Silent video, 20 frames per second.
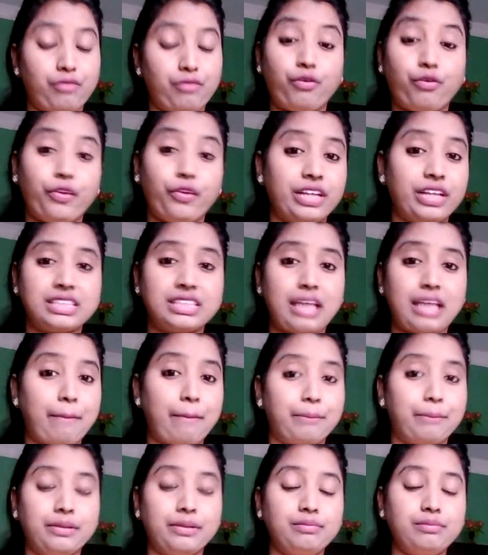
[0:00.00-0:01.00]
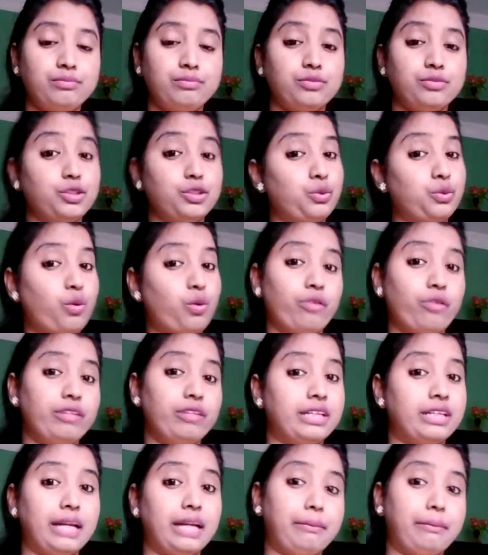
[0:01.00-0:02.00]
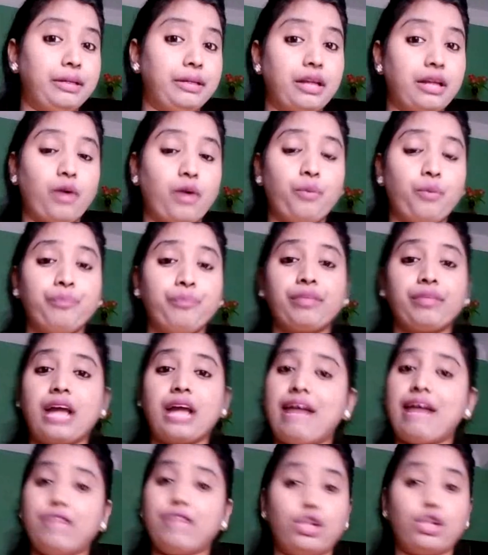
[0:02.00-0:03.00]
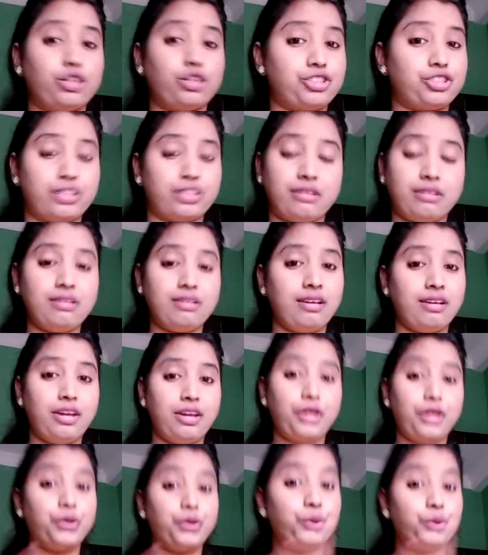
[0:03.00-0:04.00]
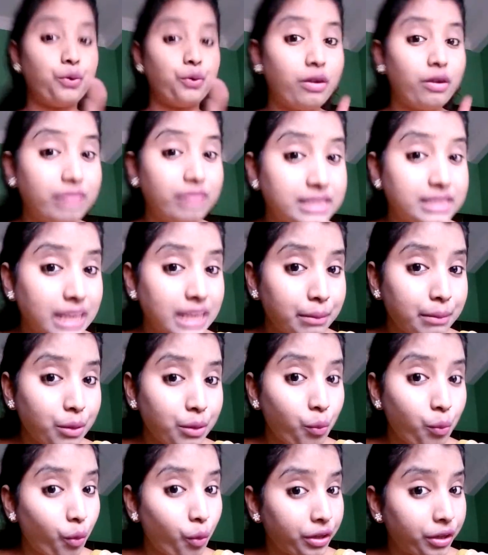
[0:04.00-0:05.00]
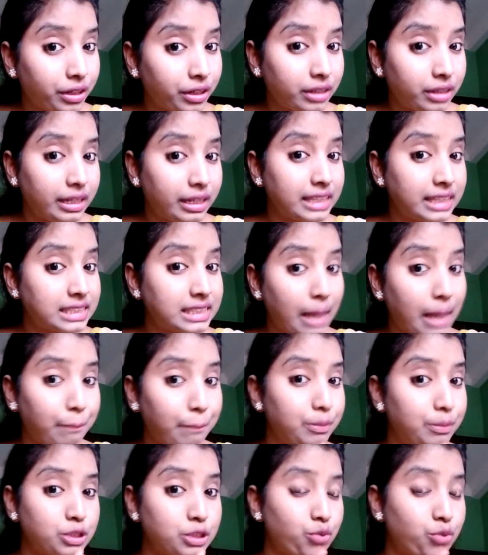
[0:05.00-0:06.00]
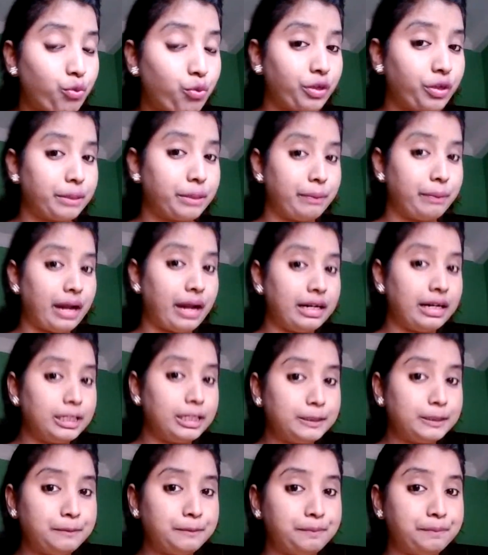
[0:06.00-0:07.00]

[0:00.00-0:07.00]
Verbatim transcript: For example, you all will tell me now. I will not tell. You all will tell me what are the examples of water plant?